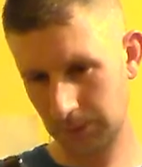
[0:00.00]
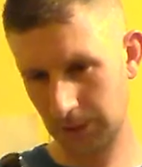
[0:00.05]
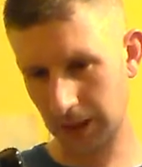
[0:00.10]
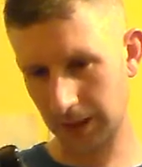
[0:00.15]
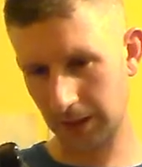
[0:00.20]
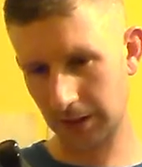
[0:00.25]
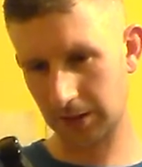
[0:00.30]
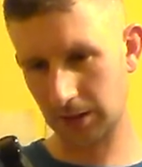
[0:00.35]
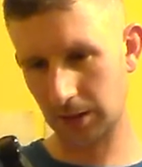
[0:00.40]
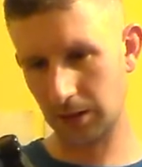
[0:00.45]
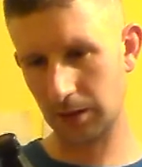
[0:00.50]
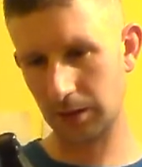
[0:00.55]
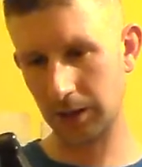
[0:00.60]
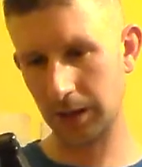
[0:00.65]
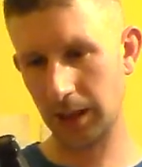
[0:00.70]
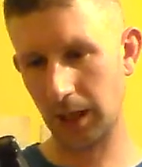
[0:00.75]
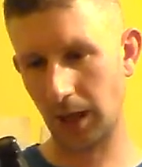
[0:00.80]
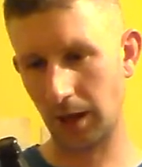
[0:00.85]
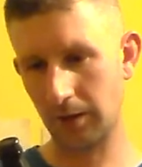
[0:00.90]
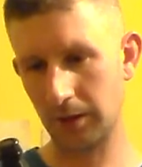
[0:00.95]
Yeah, that's a
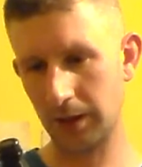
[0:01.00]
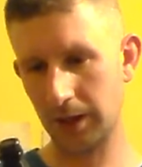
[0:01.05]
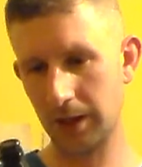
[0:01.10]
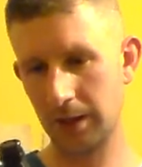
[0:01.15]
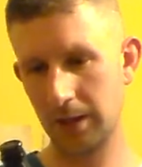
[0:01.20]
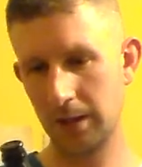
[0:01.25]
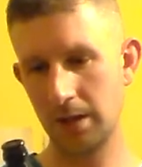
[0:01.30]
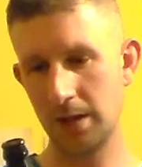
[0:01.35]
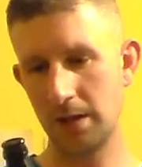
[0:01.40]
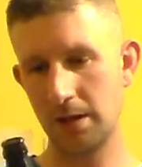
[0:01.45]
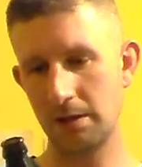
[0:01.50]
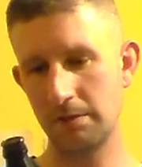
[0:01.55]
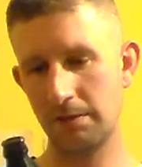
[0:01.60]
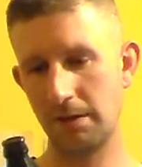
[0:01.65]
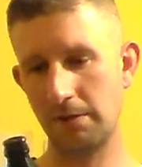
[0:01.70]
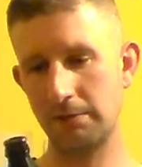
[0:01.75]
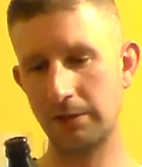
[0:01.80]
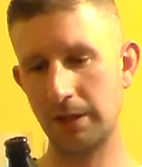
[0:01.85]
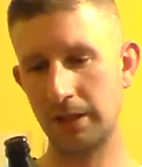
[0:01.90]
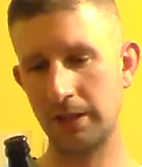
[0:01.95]
lot you get on there.
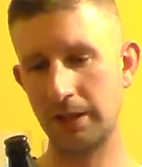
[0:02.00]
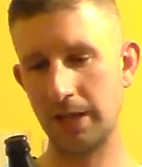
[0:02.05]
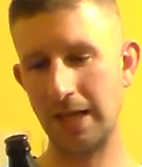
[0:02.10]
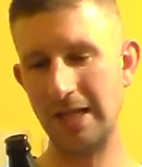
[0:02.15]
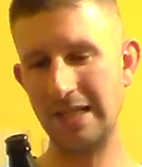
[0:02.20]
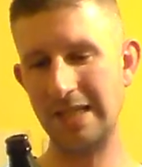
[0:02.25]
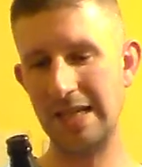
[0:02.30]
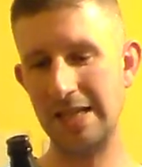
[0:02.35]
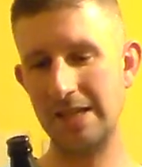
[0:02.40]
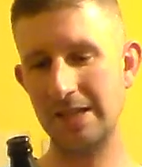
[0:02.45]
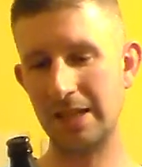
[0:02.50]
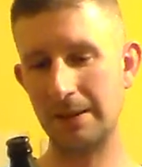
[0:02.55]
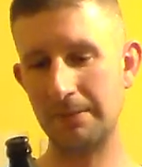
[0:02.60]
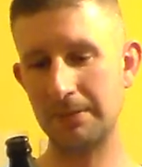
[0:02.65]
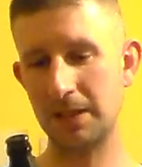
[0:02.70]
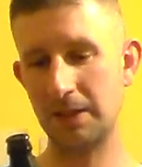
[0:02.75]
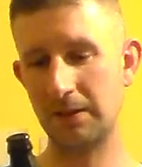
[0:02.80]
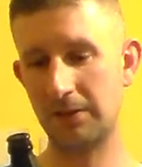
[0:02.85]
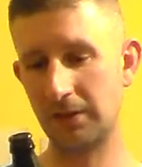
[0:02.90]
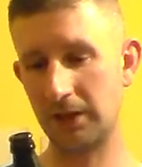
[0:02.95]
Founded in
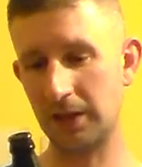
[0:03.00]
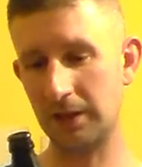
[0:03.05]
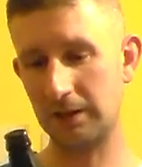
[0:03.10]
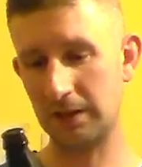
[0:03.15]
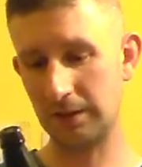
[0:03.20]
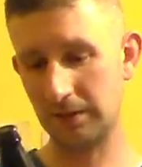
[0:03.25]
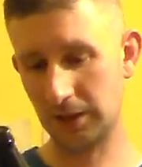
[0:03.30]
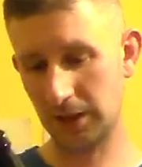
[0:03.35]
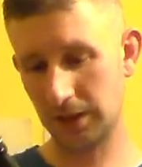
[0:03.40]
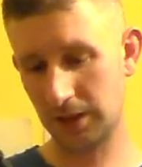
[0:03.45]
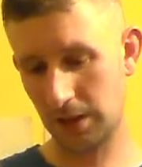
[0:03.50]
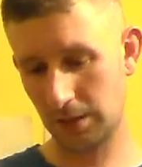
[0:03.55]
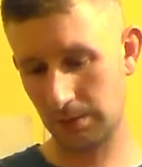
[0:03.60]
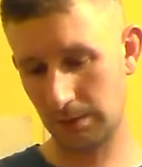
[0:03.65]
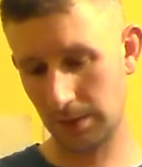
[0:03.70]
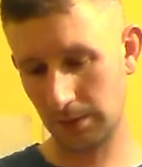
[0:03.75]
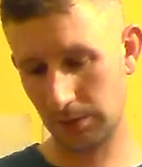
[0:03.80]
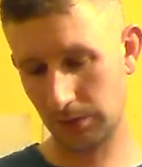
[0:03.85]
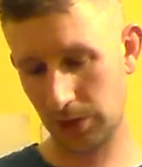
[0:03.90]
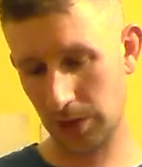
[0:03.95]
1875,
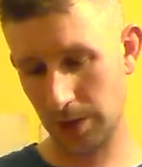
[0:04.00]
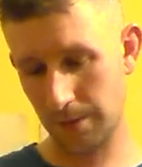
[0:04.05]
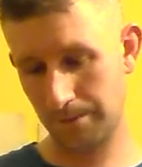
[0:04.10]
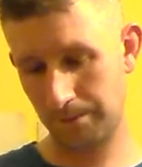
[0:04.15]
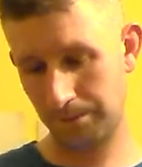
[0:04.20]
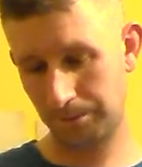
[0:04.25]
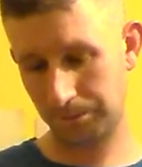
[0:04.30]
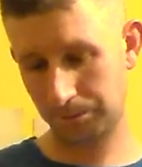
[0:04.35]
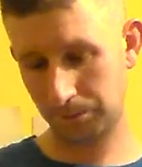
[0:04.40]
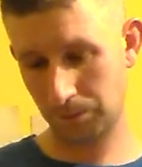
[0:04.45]
Devizes, Wiltshire.